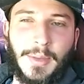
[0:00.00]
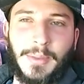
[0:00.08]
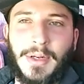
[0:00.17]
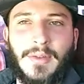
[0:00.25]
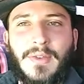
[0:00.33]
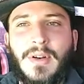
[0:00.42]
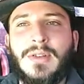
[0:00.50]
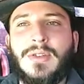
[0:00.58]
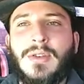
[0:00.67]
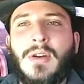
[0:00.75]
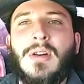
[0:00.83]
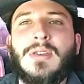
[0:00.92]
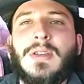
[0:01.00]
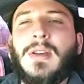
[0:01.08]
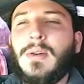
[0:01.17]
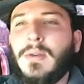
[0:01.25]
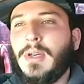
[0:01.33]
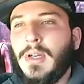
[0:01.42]
But as far as your cars
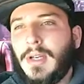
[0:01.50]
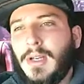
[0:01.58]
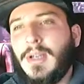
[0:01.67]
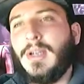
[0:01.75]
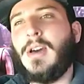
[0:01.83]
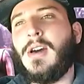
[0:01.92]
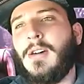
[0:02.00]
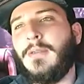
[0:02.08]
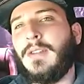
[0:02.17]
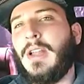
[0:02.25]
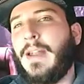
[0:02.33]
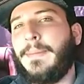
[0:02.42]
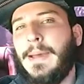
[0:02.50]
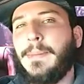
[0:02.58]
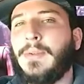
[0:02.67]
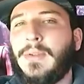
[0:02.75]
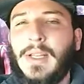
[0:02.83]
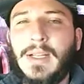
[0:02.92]
go, a lot of
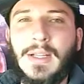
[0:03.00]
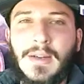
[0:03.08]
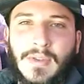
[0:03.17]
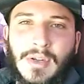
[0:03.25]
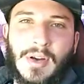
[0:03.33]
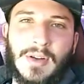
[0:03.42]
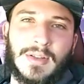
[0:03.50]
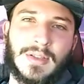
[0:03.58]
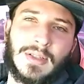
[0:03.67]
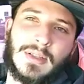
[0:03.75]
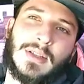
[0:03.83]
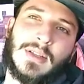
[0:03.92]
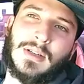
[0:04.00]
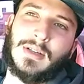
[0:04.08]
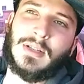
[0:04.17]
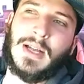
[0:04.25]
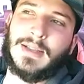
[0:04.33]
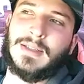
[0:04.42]
people, they love the cars. They're
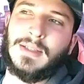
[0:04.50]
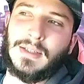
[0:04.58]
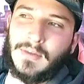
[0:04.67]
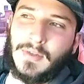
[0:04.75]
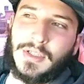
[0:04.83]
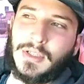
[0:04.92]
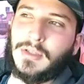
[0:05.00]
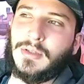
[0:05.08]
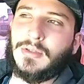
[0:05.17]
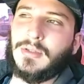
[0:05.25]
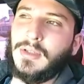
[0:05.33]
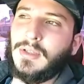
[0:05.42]
classic, original.